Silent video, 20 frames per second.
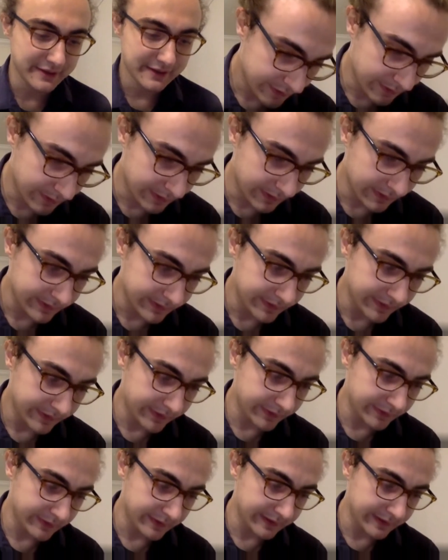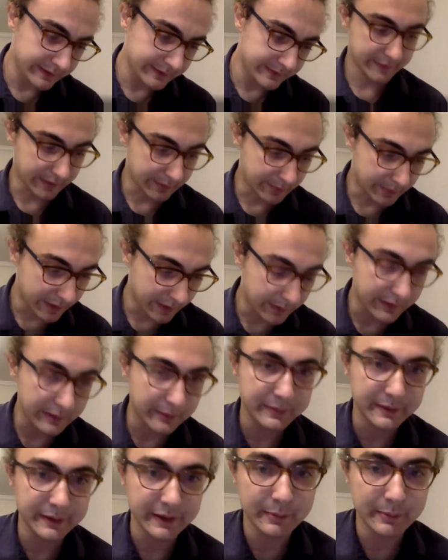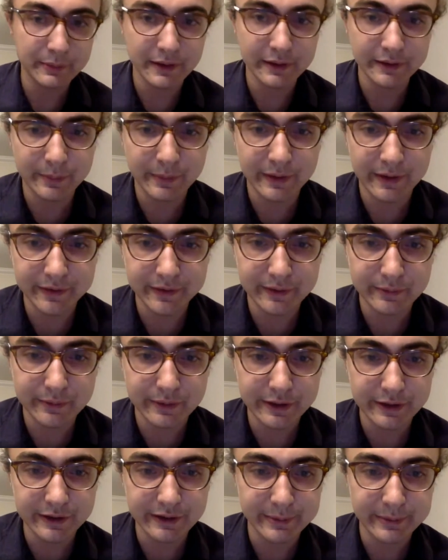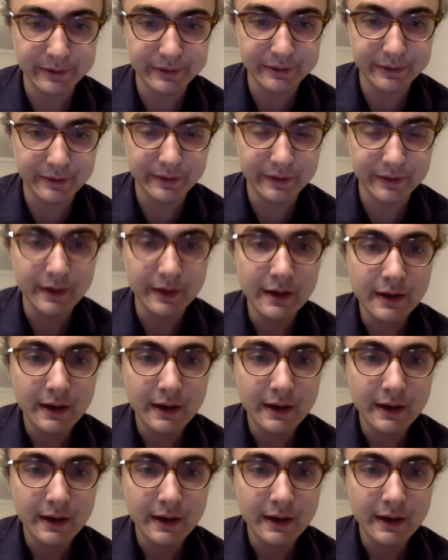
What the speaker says: Cool. This is great. Yeah, I plugged the positive wire into pin 13.